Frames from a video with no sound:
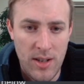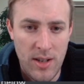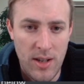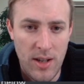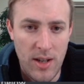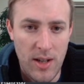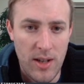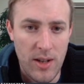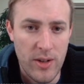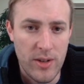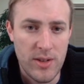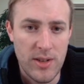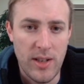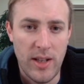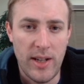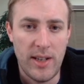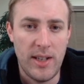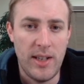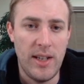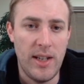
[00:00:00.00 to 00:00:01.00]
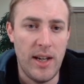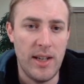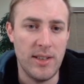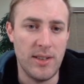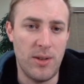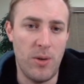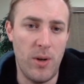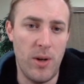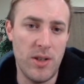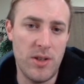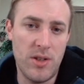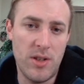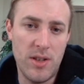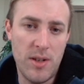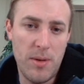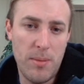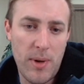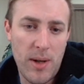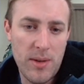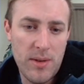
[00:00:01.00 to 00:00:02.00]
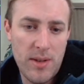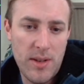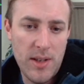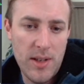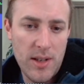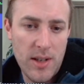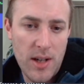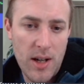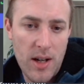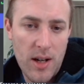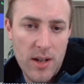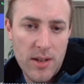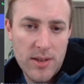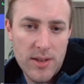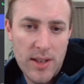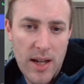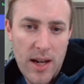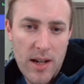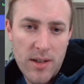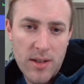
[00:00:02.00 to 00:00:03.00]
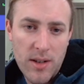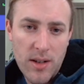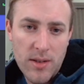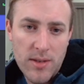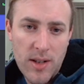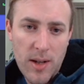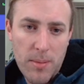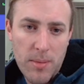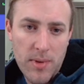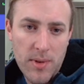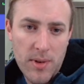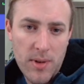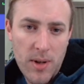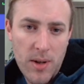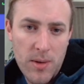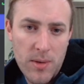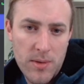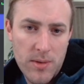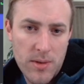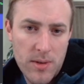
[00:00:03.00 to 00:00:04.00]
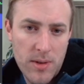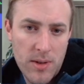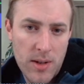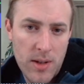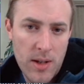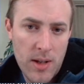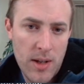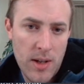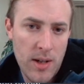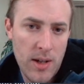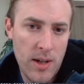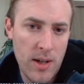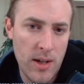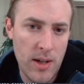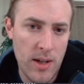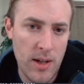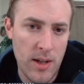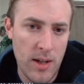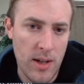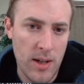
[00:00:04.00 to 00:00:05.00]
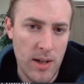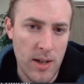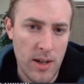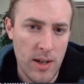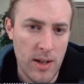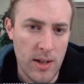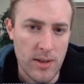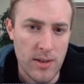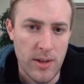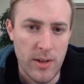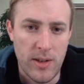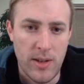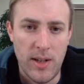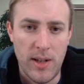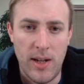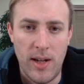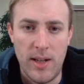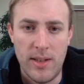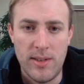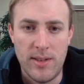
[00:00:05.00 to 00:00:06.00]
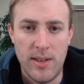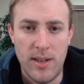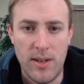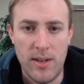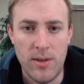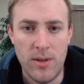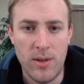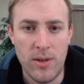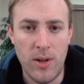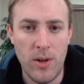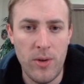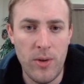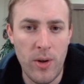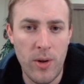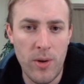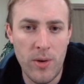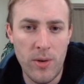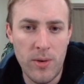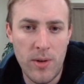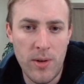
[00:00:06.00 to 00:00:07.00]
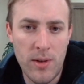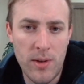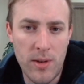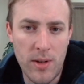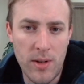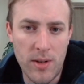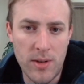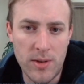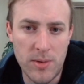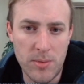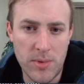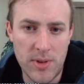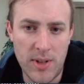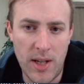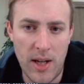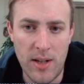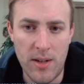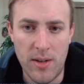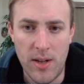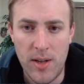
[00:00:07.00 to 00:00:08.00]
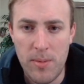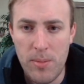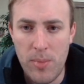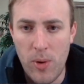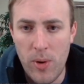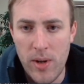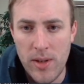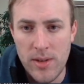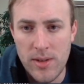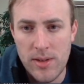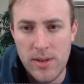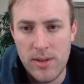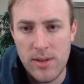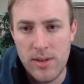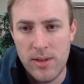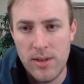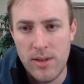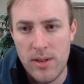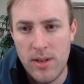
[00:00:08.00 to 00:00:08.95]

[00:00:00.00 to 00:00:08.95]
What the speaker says: It looks like he has a question about the scanner on top of the node. He's looking at an Ergo node. There are some scanner endpoints.